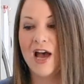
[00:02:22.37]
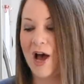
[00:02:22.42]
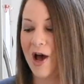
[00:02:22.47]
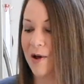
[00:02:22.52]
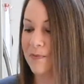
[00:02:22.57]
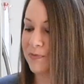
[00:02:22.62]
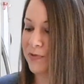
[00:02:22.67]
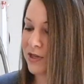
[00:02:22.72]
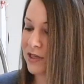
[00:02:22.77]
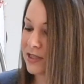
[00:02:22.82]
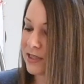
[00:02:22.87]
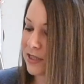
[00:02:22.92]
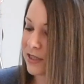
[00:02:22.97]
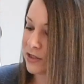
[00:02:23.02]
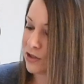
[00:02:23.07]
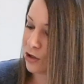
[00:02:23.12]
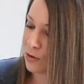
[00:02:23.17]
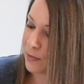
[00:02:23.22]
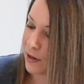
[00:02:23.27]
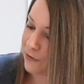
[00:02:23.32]
Um, these
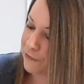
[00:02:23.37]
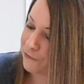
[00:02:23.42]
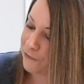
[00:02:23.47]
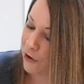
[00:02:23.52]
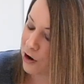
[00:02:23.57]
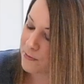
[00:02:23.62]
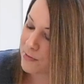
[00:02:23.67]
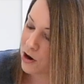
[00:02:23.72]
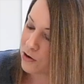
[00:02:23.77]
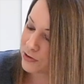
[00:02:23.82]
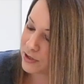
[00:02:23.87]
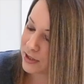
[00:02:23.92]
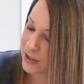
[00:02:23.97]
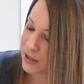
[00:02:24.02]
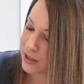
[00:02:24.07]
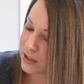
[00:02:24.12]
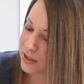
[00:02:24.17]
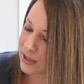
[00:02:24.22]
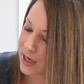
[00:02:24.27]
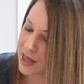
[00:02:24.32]
teas, they're by Farmhouse
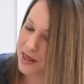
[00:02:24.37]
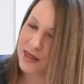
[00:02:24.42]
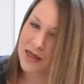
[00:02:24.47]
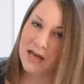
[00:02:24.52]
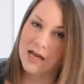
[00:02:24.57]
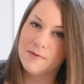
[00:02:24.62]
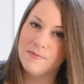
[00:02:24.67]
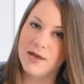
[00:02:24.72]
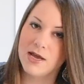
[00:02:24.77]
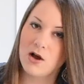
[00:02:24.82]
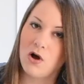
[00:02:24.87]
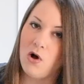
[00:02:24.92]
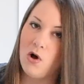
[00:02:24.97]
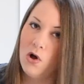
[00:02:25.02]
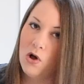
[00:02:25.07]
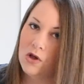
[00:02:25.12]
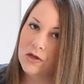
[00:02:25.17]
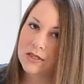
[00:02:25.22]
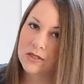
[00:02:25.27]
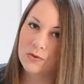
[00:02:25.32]
Teas and they make
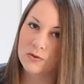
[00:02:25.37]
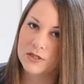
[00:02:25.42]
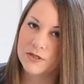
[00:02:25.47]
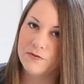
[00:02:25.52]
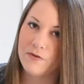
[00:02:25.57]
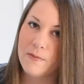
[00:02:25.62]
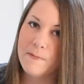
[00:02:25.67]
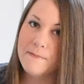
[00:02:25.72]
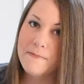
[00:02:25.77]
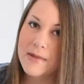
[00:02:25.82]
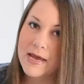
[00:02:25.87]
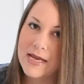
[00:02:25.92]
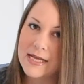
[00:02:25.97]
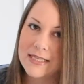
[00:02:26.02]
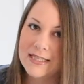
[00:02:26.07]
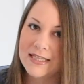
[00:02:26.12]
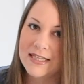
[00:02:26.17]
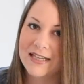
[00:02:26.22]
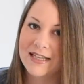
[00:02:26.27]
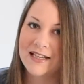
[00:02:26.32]
all sorts of
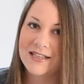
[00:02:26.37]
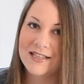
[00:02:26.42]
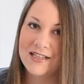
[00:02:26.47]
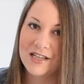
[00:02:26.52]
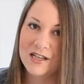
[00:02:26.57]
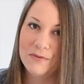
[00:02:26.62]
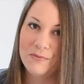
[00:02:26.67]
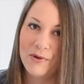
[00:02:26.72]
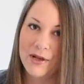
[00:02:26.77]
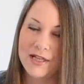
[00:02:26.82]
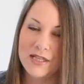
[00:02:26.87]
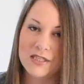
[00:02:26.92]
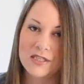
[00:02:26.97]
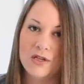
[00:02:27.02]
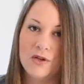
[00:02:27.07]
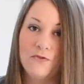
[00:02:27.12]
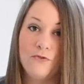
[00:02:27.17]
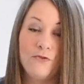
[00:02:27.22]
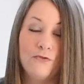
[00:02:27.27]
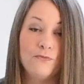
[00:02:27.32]
amazing tea
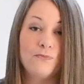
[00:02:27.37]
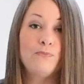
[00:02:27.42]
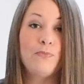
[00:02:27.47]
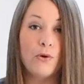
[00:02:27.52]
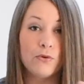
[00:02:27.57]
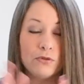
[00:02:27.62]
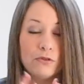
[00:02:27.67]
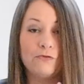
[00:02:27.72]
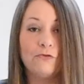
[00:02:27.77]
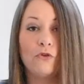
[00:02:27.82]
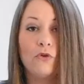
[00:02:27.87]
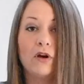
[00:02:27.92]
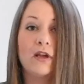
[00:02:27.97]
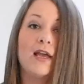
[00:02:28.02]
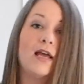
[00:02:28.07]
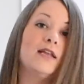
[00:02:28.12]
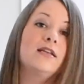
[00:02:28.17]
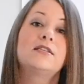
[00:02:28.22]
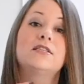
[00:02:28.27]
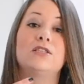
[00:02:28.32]
blends both for
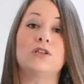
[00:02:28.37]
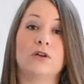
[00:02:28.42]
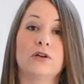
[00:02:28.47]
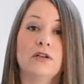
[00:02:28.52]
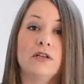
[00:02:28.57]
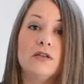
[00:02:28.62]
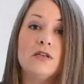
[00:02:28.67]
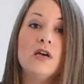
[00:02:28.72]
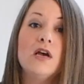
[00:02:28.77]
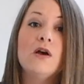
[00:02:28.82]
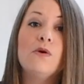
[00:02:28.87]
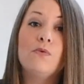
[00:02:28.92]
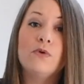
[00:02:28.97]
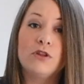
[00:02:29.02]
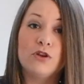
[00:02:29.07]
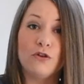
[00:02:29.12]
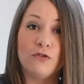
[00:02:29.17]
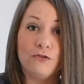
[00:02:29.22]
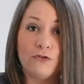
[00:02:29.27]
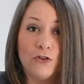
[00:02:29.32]
getting started with
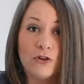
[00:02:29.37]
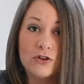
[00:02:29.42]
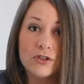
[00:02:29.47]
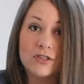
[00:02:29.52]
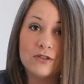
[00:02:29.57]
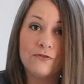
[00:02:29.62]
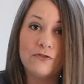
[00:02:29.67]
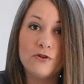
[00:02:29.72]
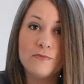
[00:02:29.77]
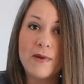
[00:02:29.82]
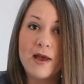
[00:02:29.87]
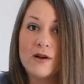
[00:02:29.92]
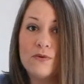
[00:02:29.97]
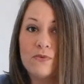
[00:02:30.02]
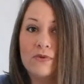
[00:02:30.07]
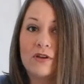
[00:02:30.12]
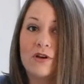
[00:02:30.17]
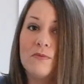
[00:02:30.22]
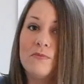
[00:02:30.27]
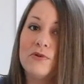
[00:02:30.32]
your first ferment
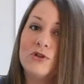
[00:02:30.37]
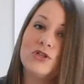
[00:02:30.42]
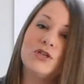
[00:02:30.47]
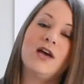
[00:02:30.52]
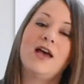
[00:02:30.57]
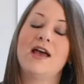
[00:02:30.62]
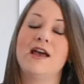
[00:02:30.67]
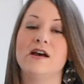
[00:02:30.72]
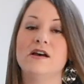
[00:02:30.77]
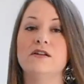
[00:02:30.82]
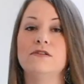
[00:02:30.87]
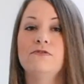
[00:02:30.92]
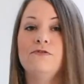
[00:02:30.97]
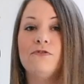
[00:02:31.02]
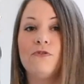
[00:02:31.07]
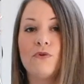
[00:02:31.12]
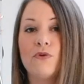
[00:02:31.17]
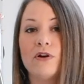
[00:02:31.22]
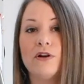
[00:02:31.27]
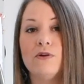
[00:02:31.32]
with kombucha and
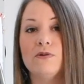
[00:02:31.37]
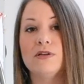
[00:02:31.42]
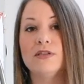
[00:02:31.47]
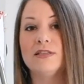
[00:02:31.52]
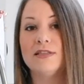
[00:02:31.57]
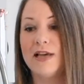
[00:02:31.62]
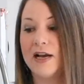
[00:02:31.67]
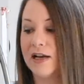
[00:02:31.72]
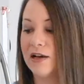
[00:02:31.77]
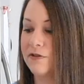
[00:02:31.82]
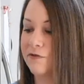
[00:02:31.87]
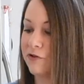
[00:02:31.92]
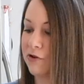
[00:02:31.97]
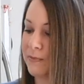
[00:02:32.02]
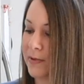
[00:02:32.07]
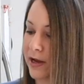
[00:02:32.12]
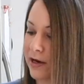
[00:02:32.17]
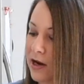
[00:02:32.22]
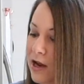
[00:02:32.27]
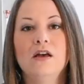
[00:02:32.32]
for your second
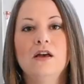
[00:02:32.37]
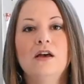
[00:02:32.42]
ferment.